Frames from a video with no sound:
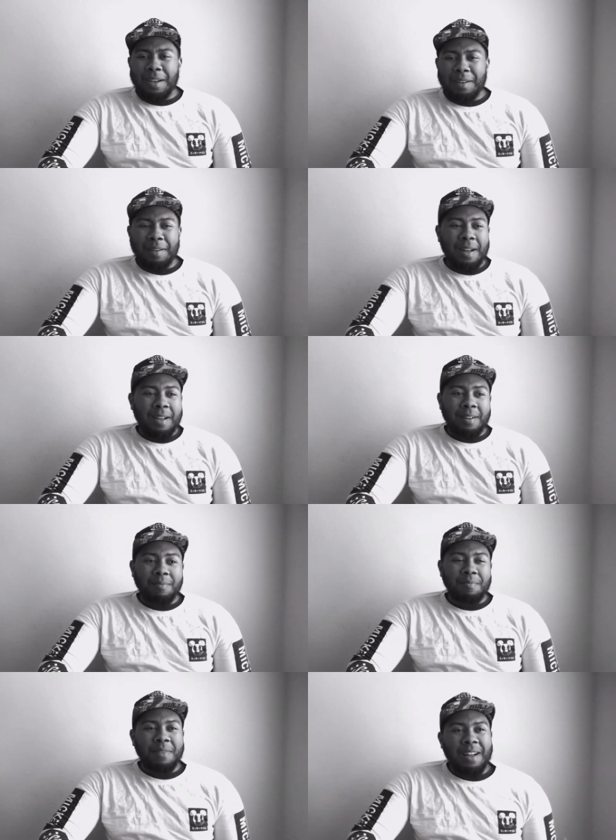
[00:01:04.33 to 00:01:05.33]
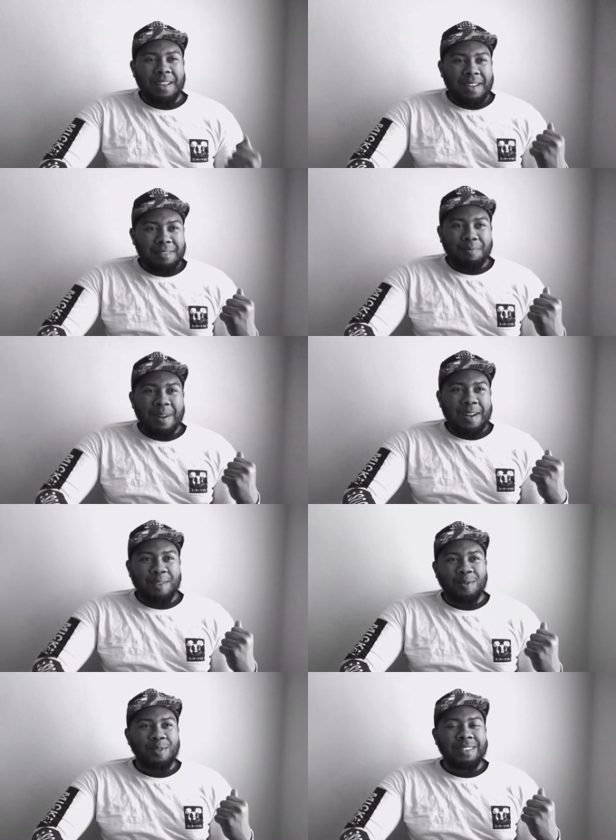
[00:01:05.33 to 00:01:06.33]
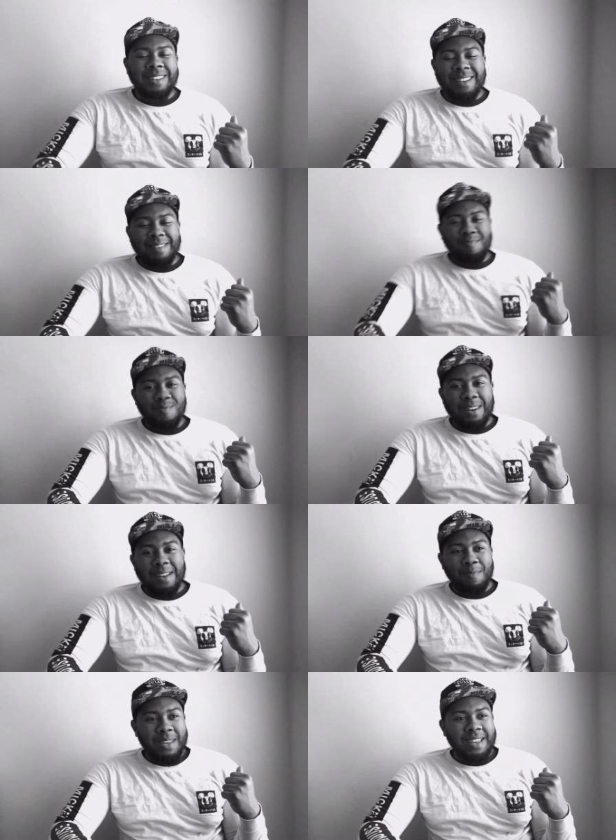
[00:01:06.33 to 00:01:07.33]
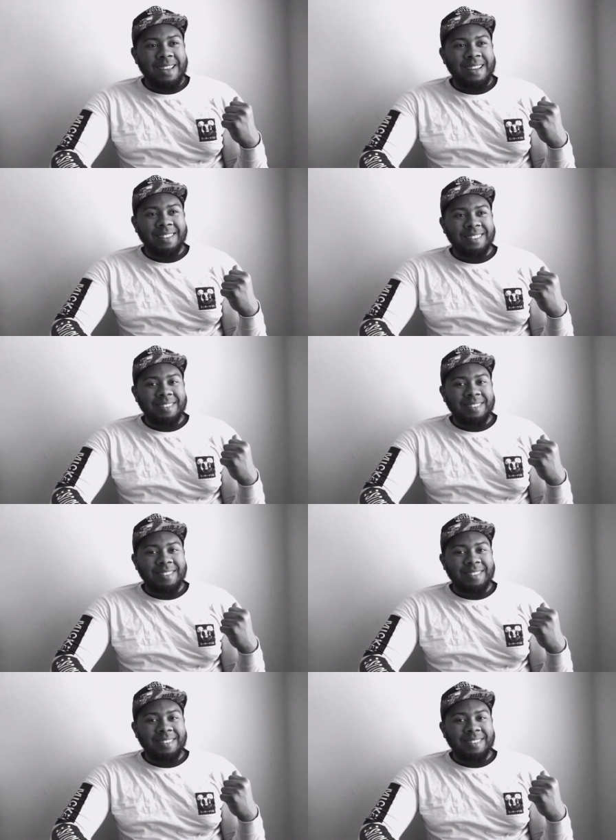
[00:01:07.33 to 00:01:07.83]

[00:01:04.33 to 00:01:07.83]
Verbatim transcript: I I, I catch him by his foot like where that bed.